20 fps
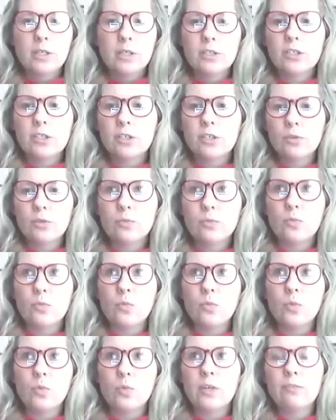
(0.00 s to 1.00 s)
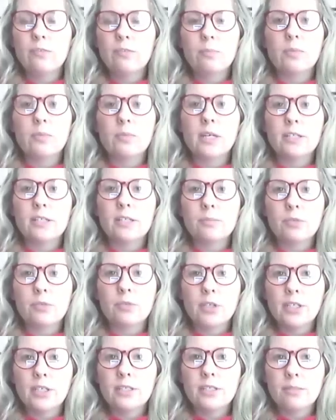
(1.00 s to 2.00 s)
so it's
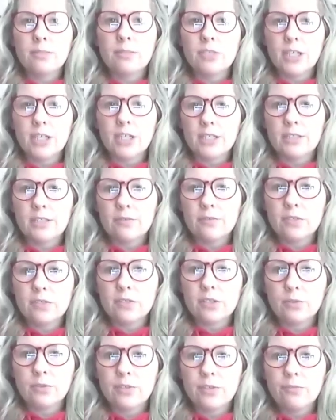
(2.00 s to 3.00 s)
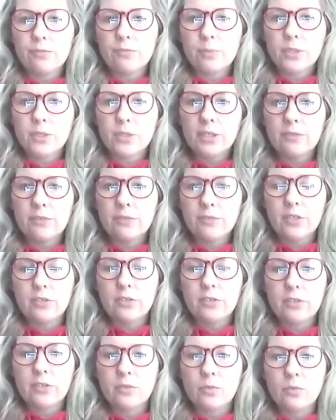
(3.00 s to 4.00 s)
pretty subjective. So we've put a
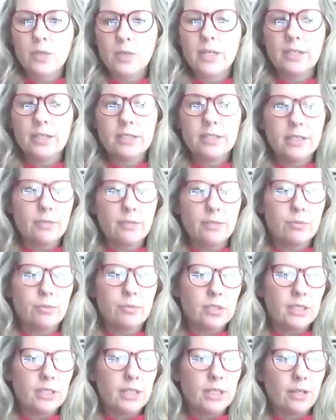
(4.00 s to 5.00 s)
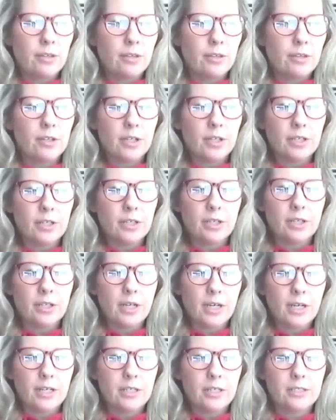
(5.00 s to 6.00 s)
few examples together in the
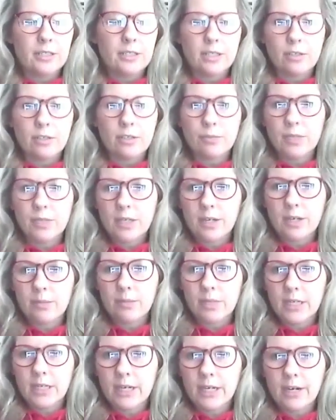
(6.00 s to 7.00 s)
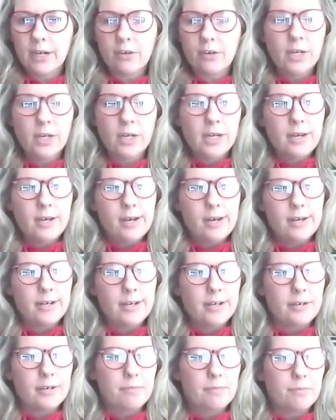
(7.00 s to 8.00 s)
guidance that'll be coming out.
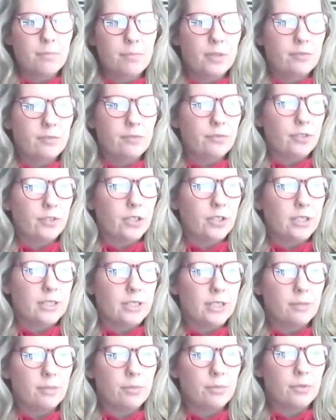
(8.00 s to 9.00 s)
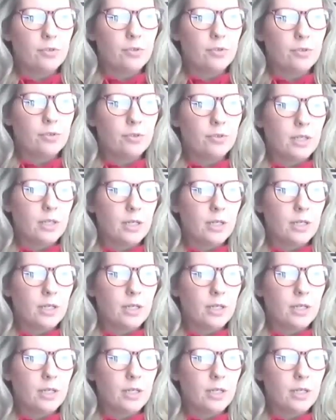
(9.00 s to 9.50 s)
But for example,